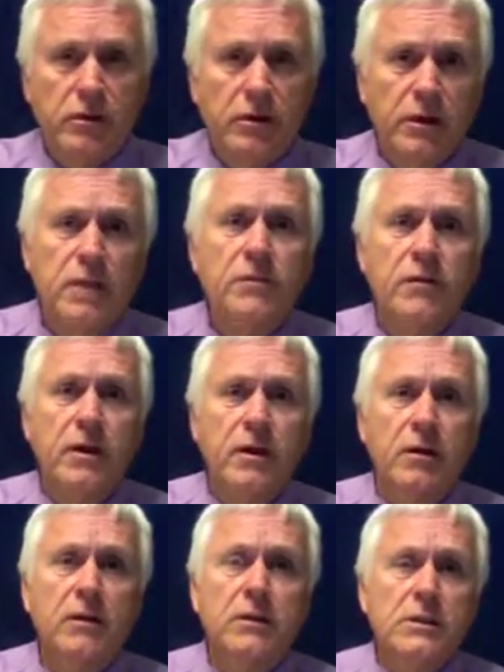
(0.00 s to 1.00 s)
In
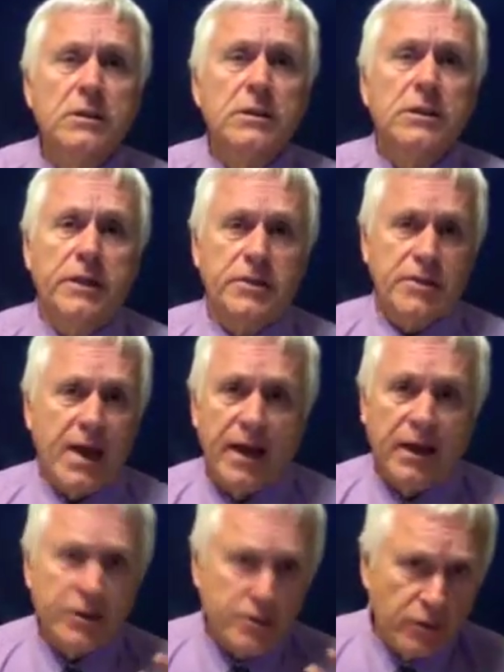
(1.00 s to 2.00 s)
there is the
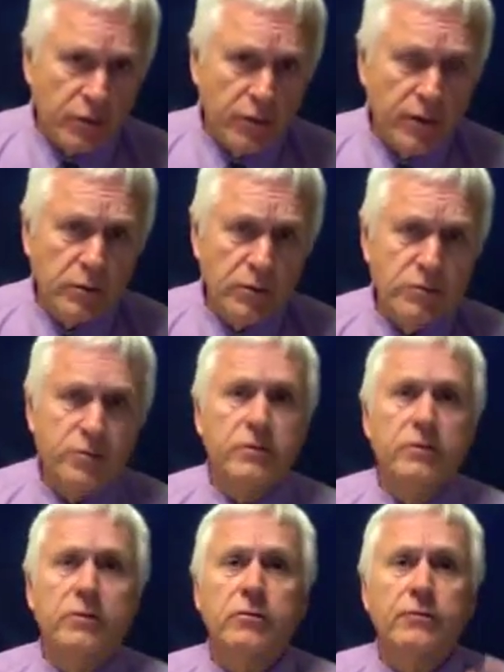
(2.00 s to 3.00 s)
highlights of the reading
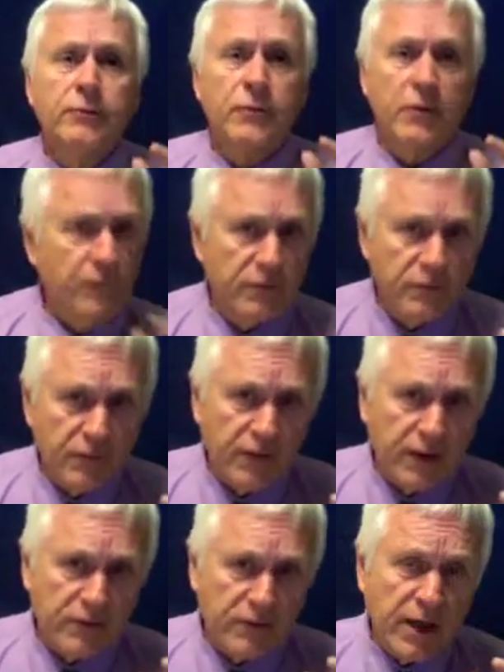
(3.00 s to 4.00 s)
material, the
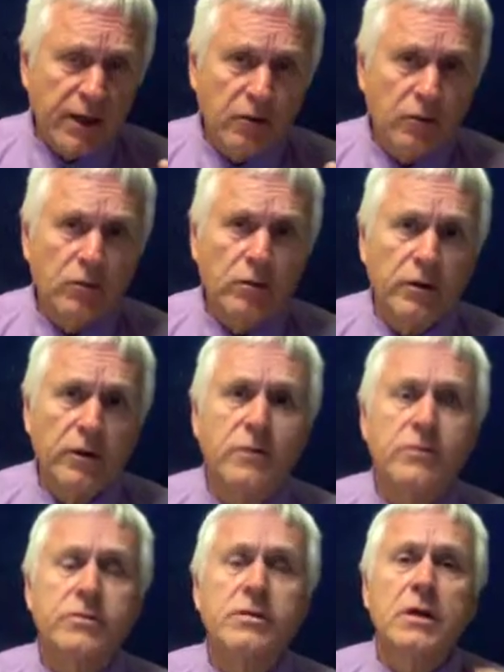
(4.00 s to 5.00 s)
55
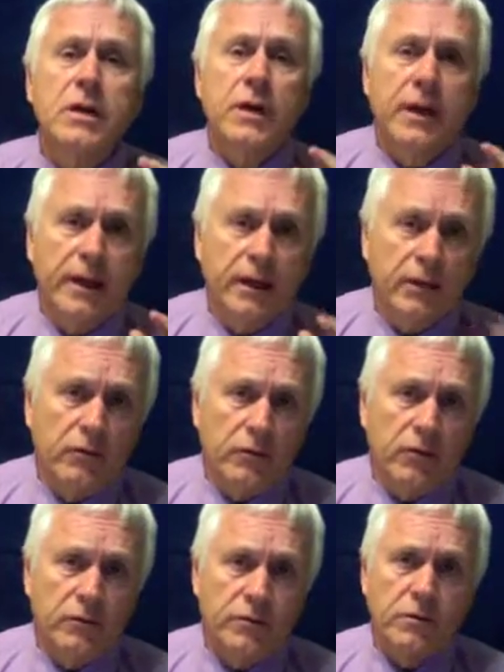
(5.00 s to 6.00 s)
categories, and
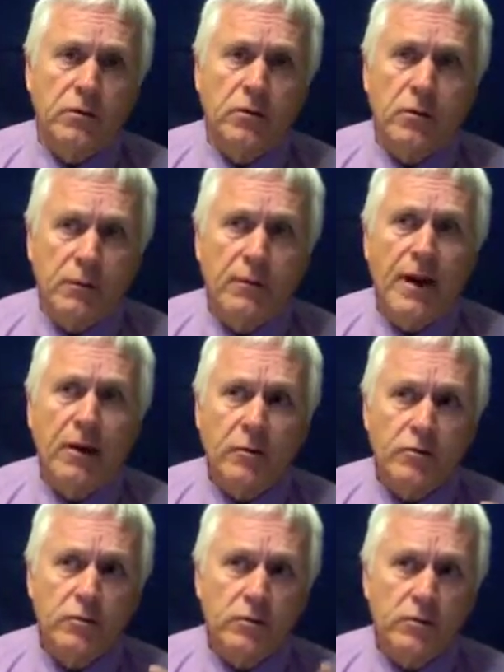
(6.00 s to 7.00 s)
also
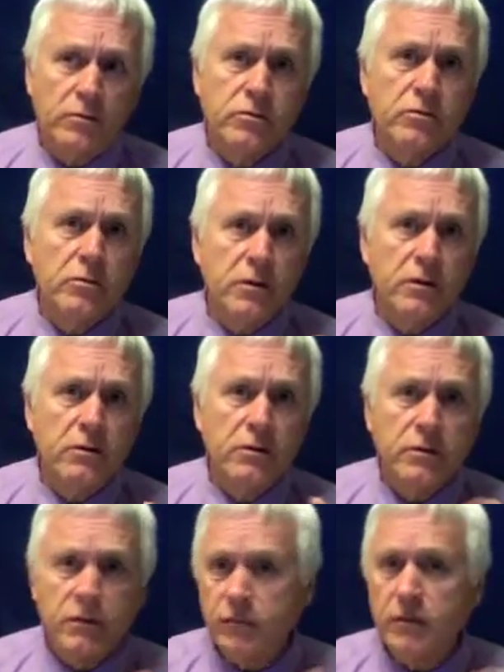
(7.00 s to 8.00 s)
about
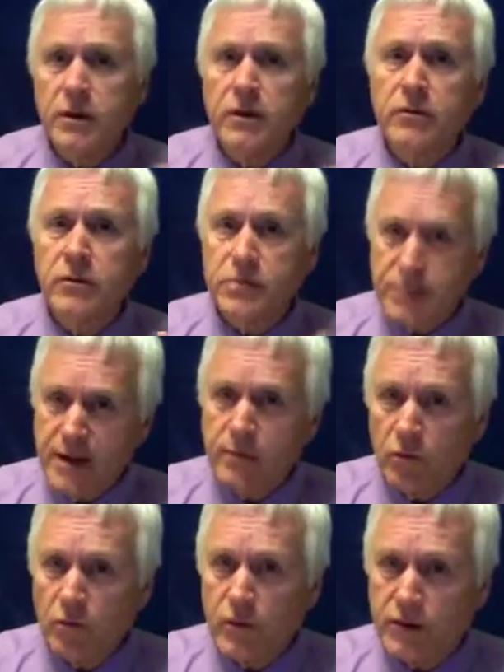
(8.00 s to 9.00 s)
200 to 300
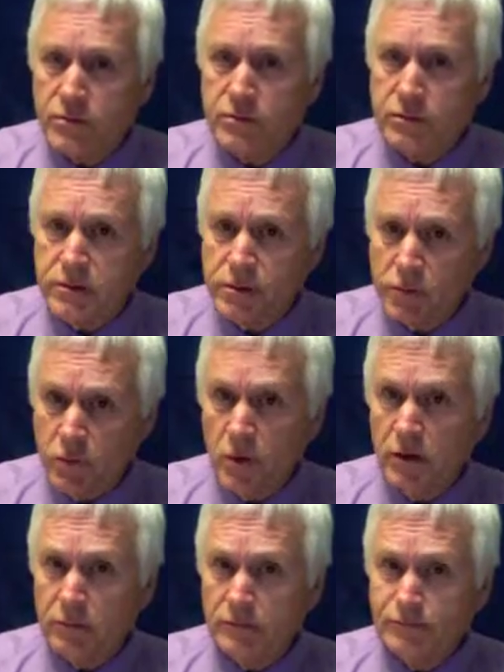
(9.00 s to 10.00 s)
sample questions as
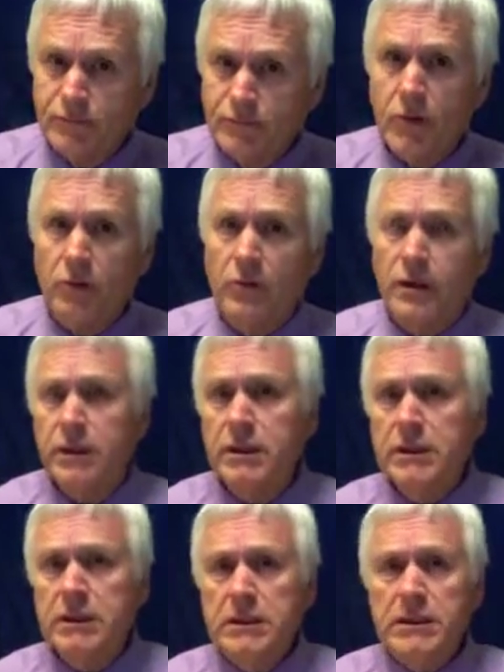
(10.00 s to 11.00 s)
well. Okay,
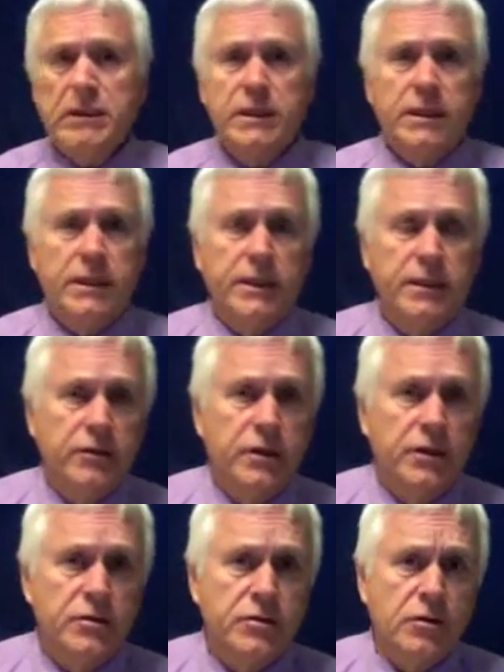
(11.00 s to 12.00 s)
and
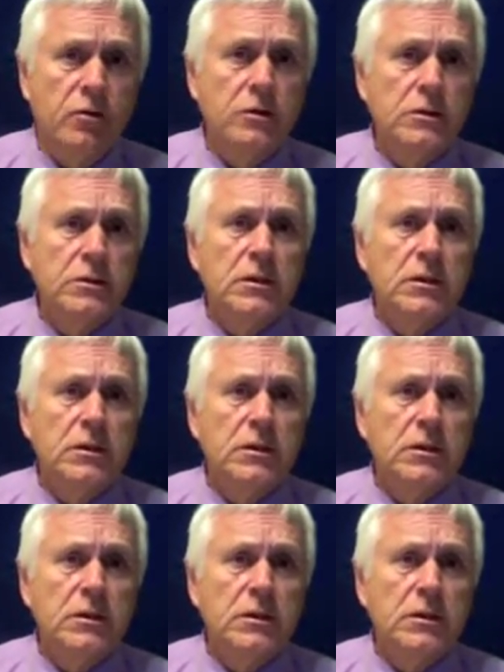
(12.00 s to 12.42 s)
so